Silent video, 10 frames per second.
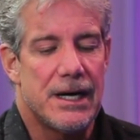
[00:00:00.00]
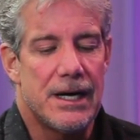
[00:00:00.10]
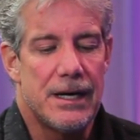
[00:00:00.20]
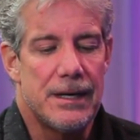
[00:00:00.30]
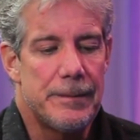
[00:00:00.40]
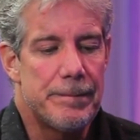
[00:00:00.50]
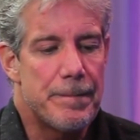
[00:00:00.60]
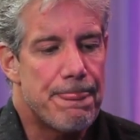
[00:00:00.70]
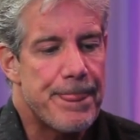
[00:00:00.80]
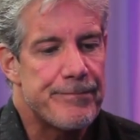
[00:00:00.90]

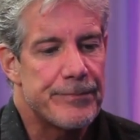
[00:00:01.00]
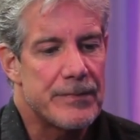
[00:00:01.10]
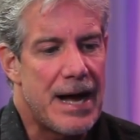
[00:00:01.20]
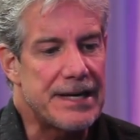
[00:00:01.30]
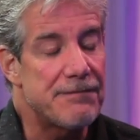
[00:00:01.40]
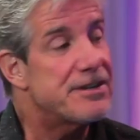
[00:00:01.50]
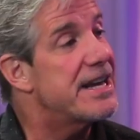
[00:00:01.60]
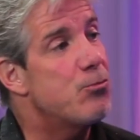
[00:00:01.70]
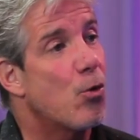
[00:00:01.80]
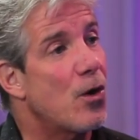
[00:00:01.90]
Um, I'd love to
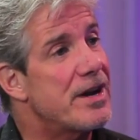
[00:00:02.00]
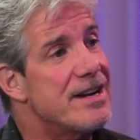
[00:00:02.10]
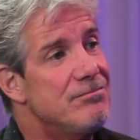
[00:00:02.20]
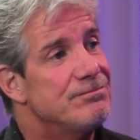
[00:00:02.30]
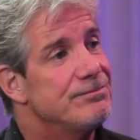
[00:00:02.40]
keep working.